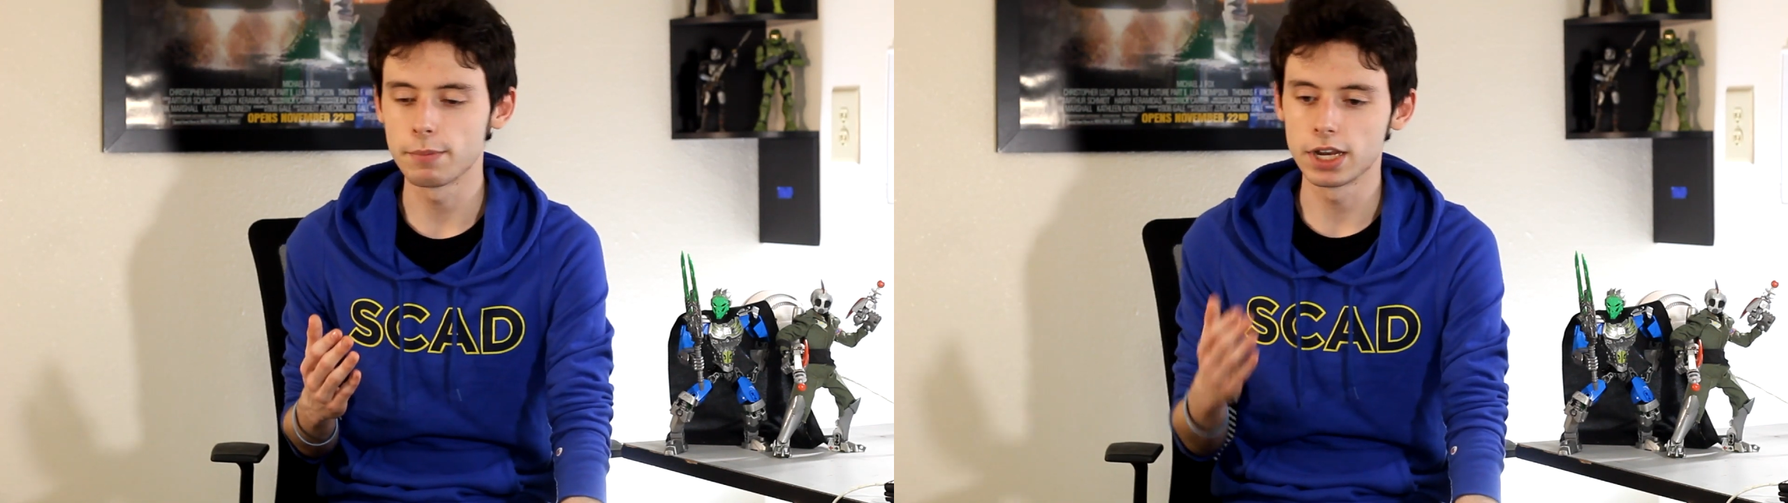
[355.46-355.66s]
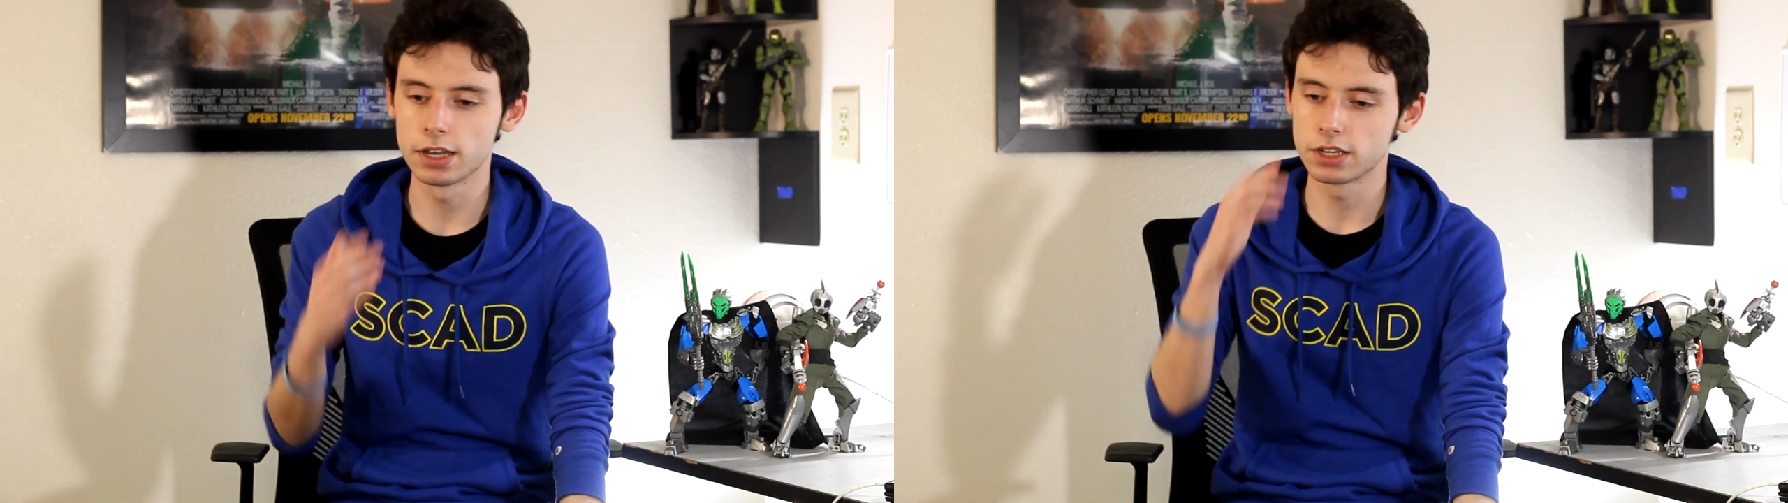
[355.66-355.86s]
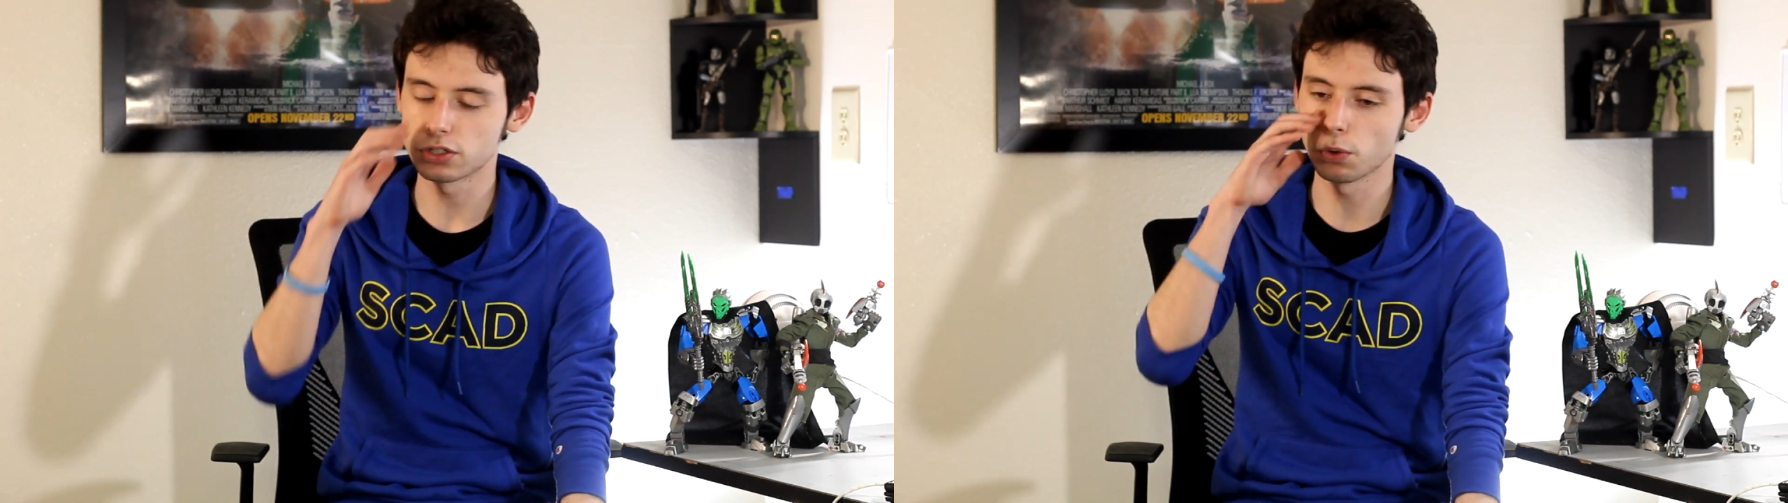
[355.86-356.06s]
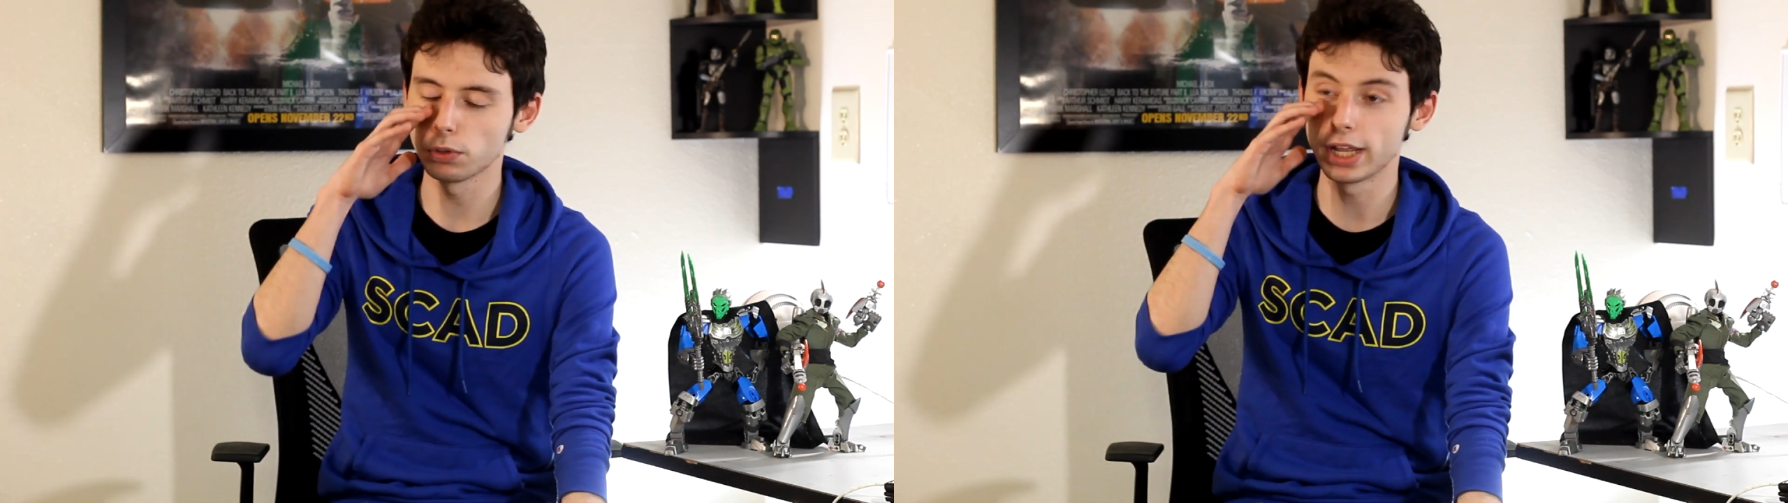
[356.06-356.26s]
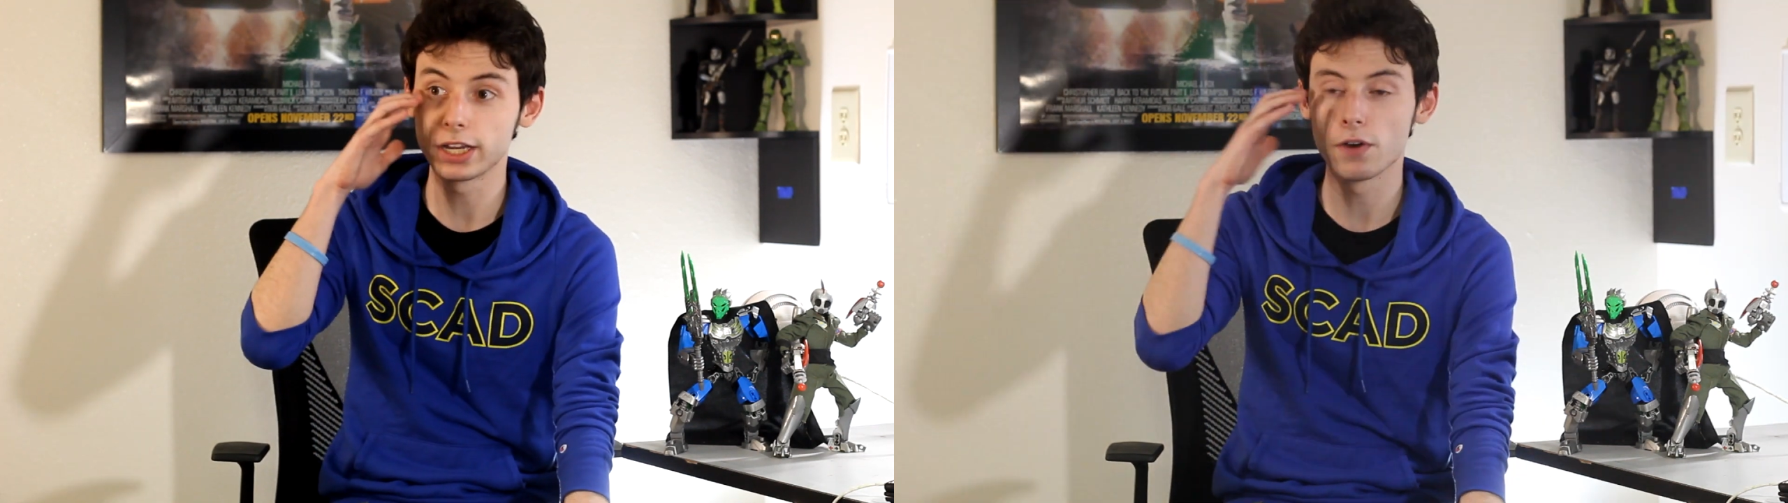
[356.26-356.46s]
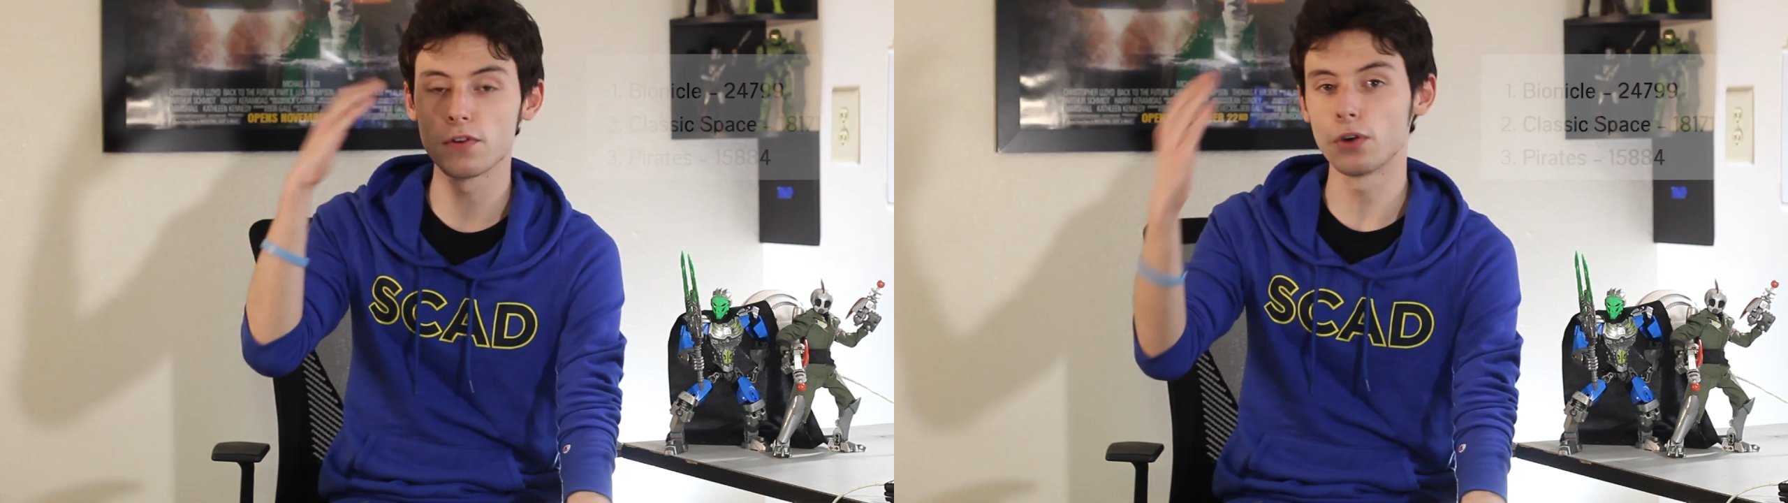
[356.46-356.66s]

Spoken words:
I mean, this whole Lego